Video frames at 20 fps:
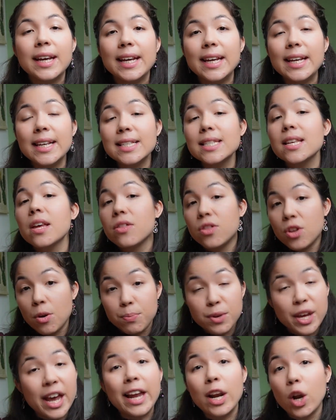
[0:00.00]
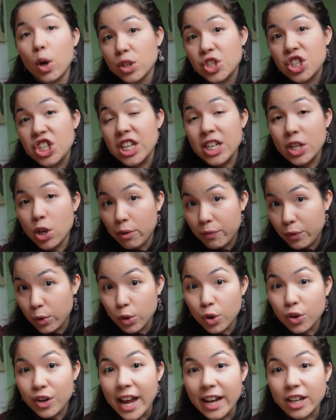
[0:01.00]
is the Pierre Loti novel
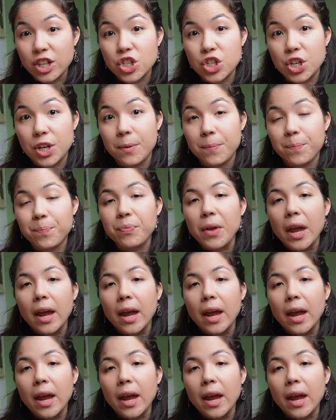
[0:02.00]
connection.